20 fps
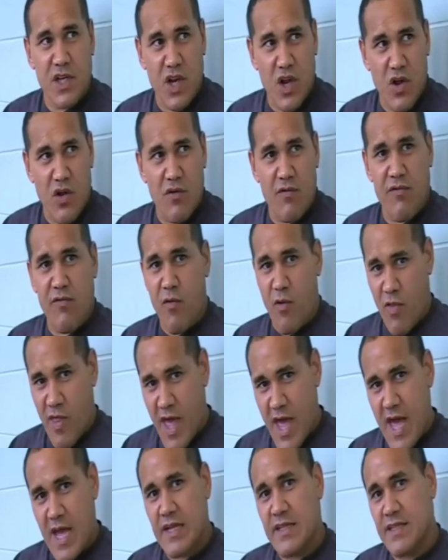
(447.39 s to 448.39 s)
you know,
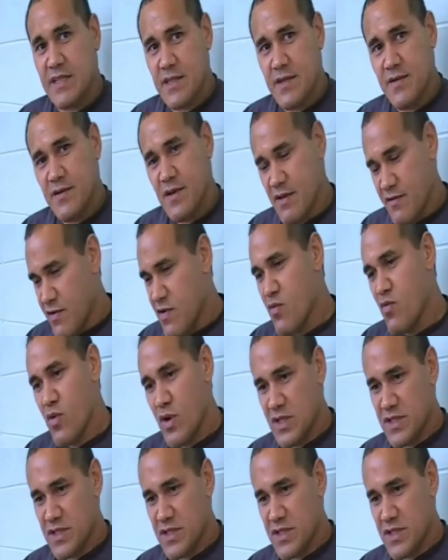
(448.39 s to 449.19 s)
if it